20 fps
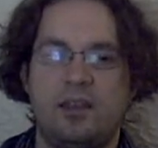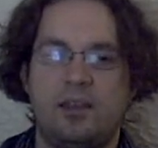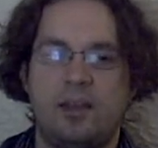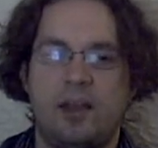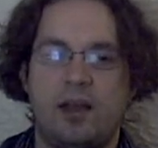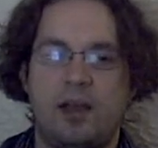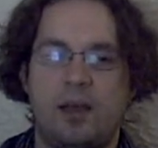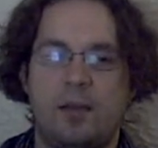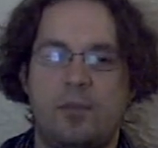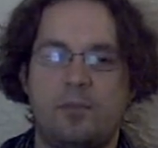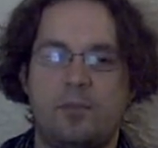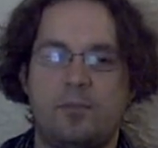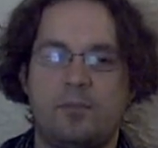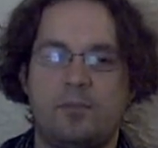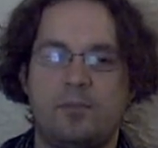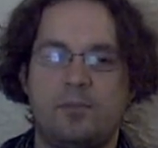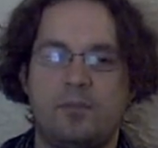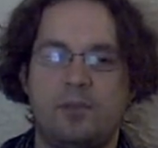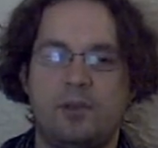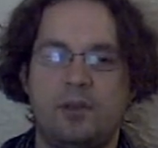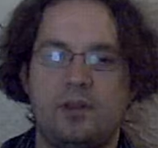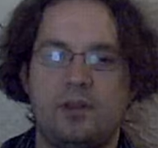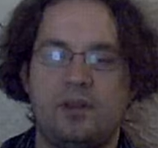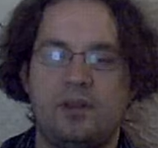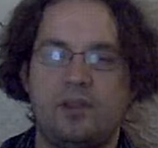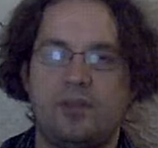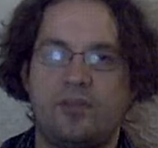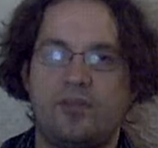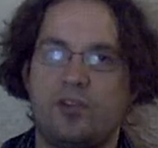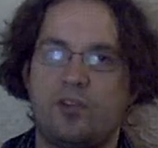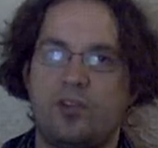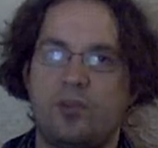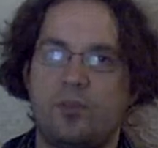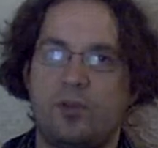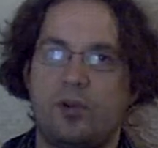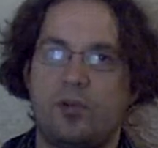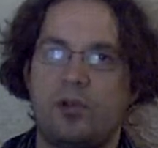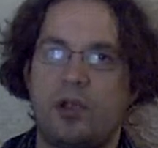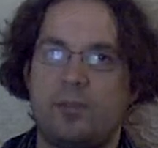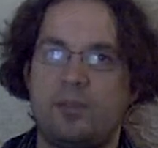Um, the first
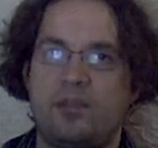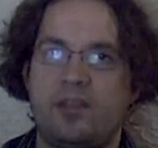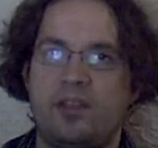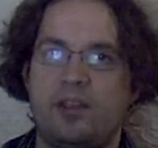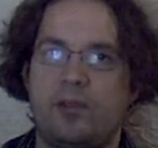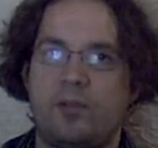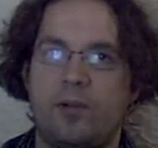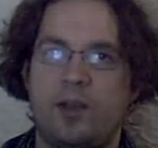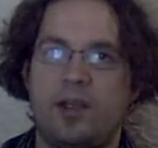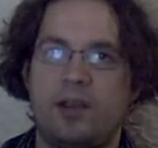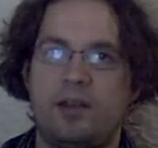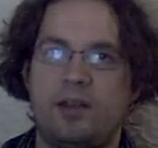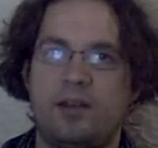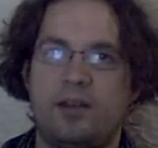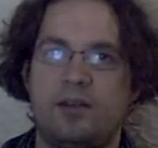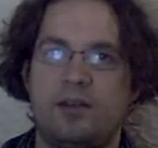programs that you write,